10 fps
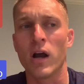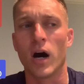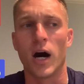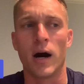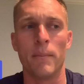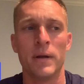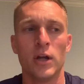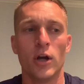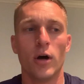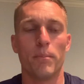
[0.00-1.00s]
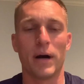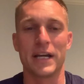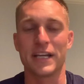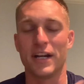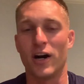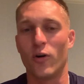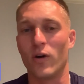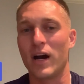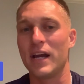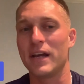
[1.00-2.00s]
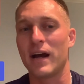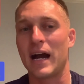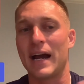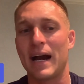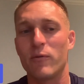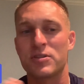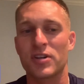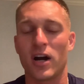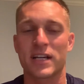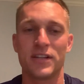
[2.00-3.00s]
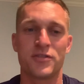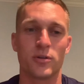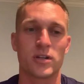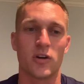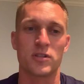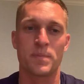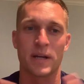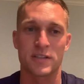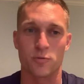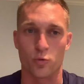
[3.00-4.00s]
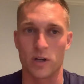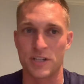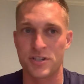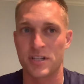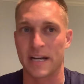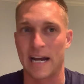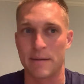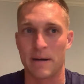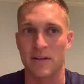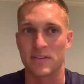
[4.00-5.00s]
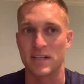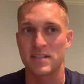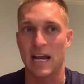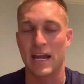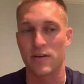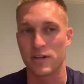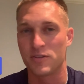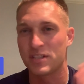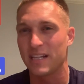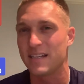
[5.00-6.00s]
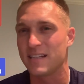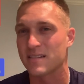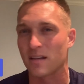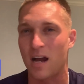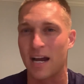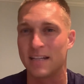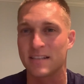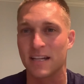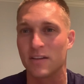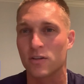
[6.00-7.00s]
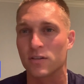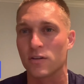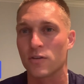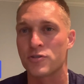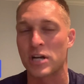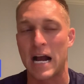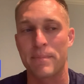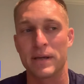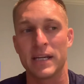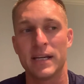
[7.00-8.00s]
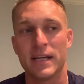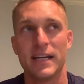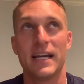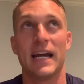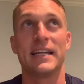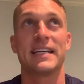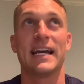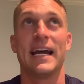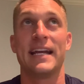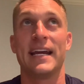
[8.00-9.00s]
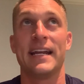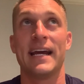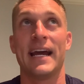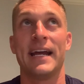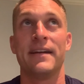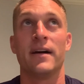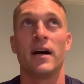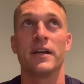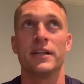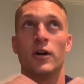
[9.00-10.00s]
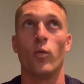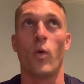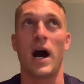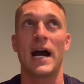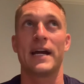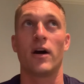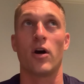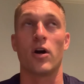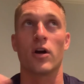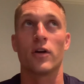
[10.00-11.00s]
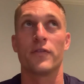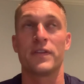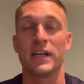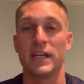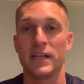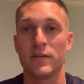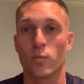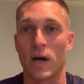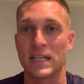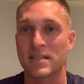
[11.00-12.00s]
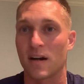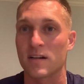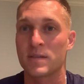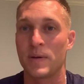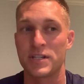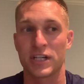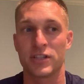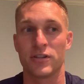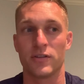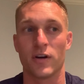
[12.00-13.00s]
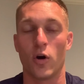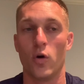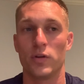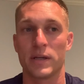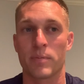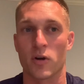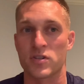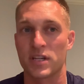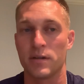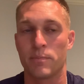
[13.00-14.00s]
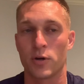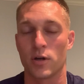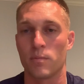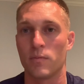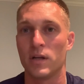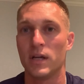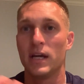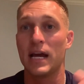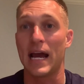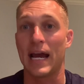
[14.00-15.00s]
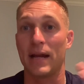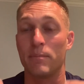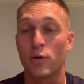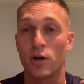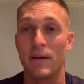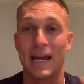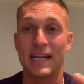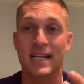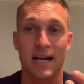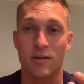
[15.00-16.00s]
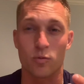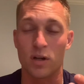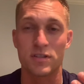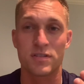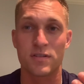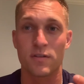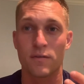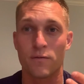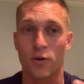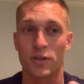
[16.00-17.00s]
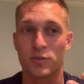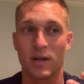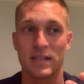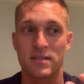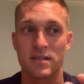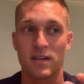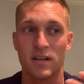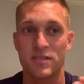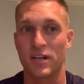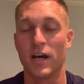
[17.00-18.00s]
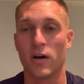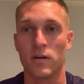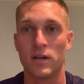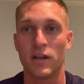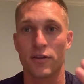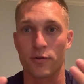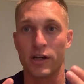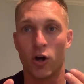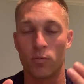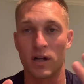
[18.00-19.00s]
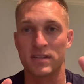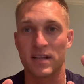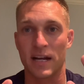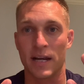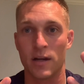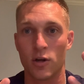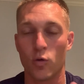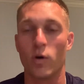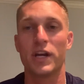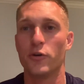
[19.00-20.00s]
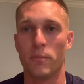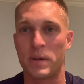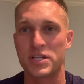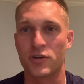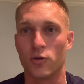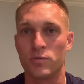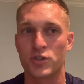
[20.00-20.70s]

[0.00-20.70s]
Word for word: Um, but, you know, I, I, I, was talking to Ghost Picks Rich tonight about this, and you see these lines and they look a little trappy. And you get in and, uh, you know, why are the White Sox pitching to the only person to put up and put up any kind of runs for the Twins? So no, three home runs today. What are you doing pitching to them?